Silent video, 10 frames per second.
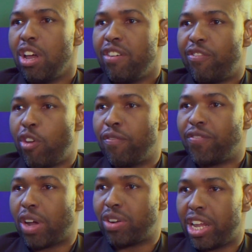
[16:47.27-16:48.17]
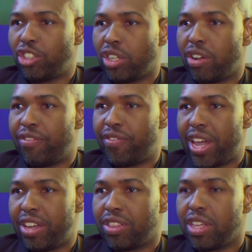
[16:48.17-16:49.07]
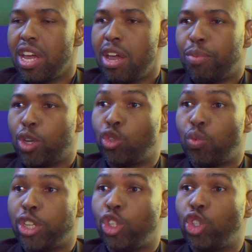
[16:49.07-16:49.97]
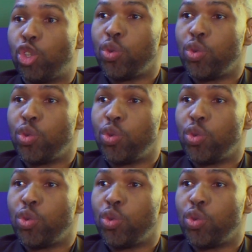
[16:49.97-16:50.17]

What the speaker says: firm foundation of faith. Because when you do